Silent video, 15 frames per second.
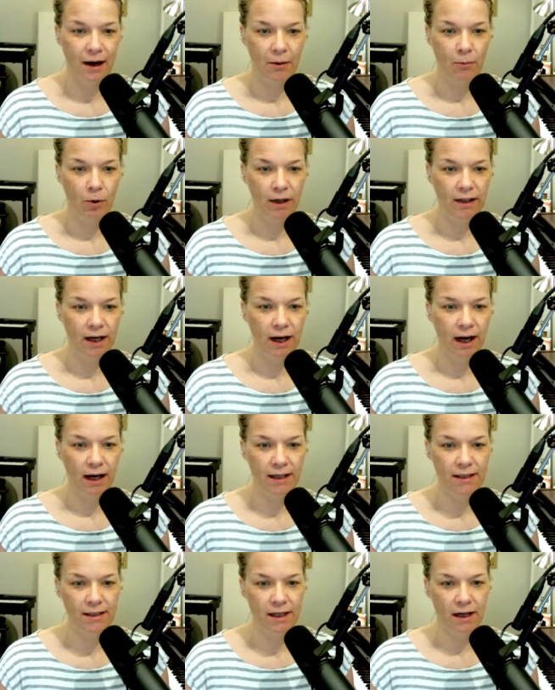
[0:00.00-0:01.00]
What
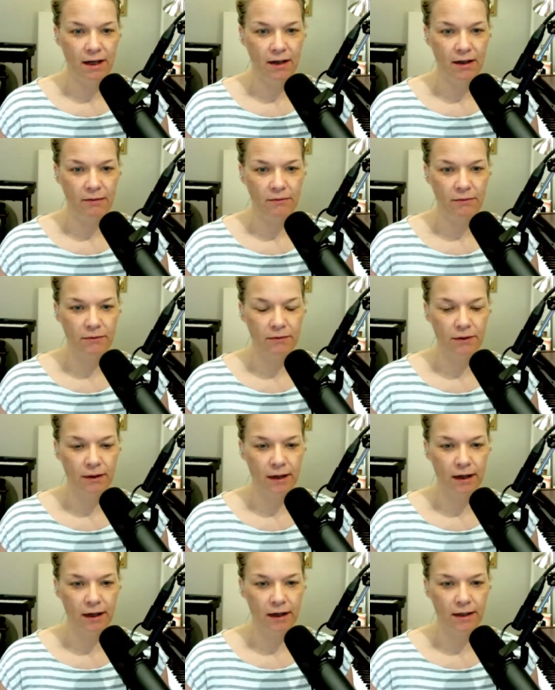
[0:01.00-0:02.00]
kind of
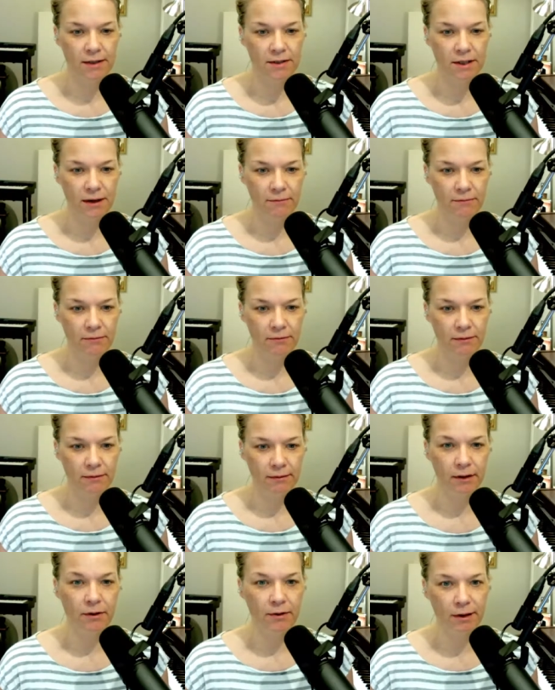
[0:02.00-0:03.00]

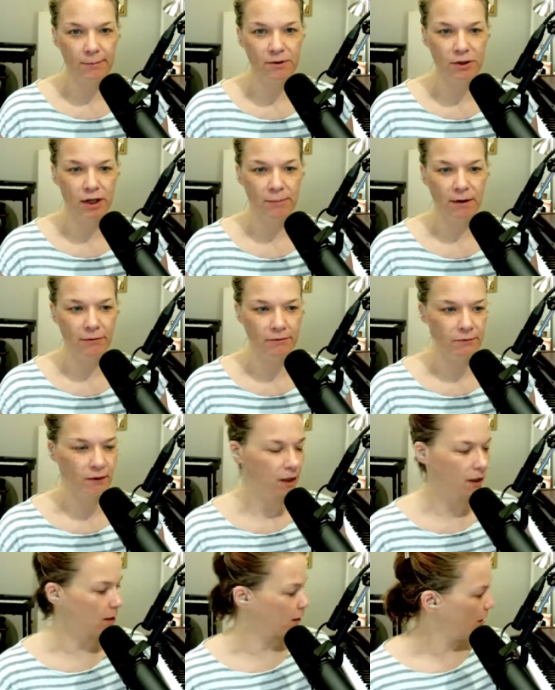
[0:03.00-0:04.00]
there, check my
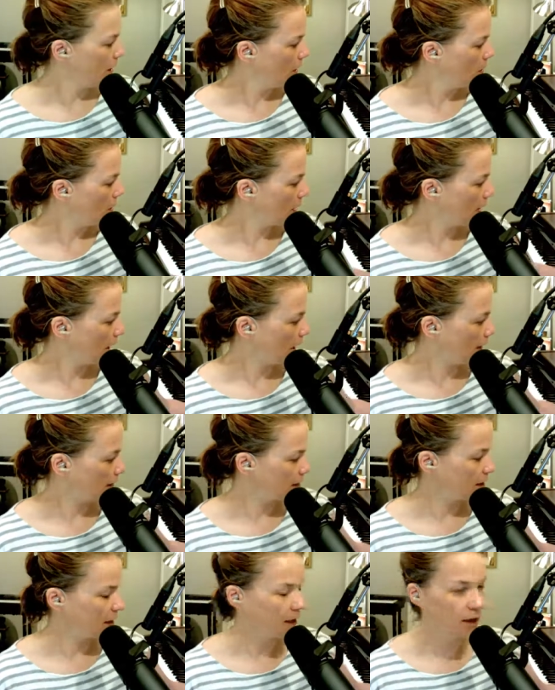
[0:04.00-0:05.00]
feed here. What
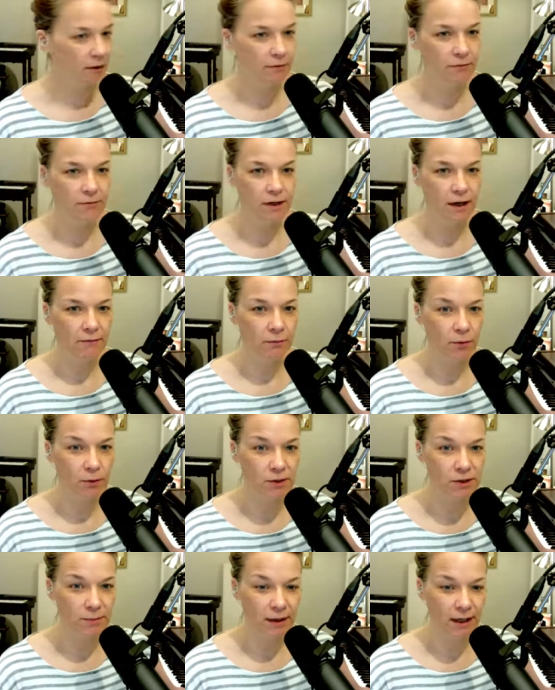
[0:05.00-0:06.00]
kind of
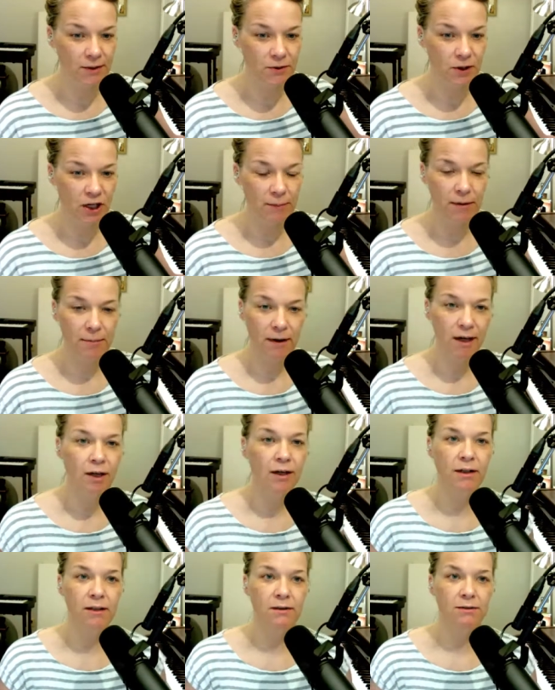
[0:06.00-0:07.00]
vocal demands are going to be made
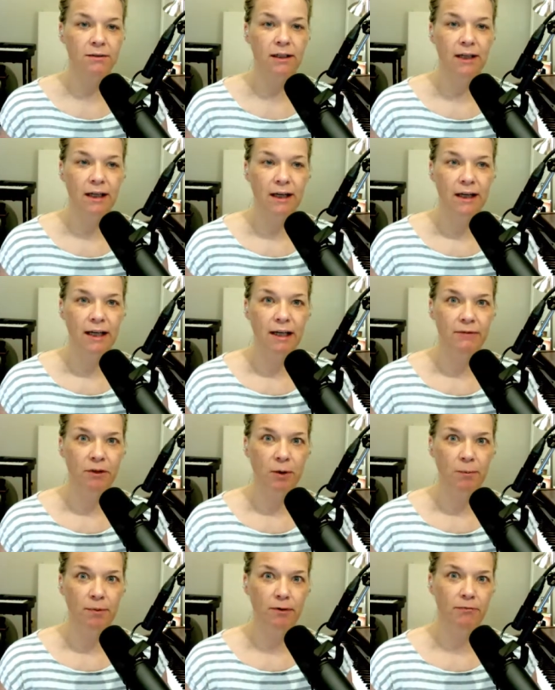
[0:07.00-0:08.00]
on you? If
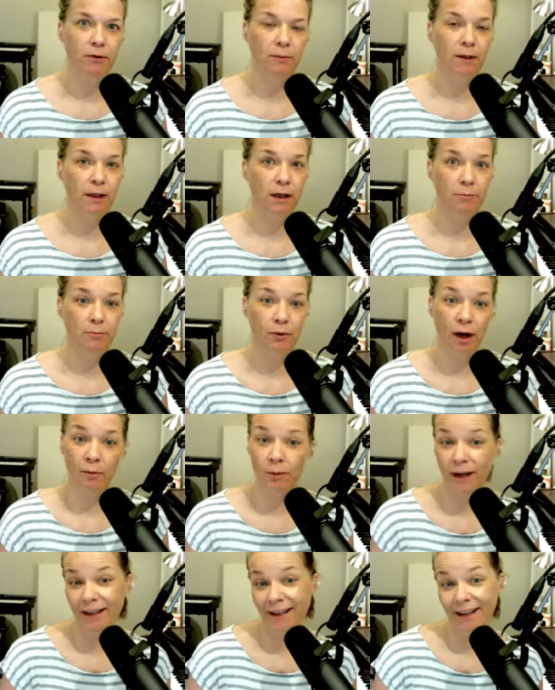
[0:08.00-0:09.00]
you're performing on
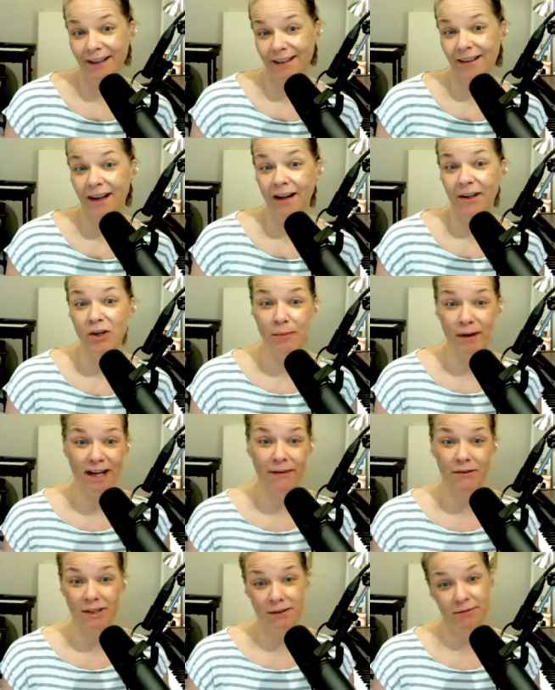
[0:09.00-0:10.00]
Broadway at 8 o'clock, you might
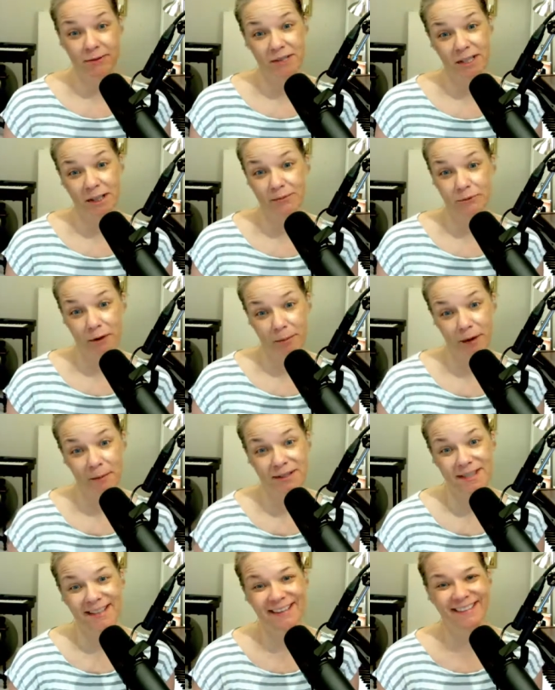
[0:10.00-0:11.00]
have a different set of warm ups.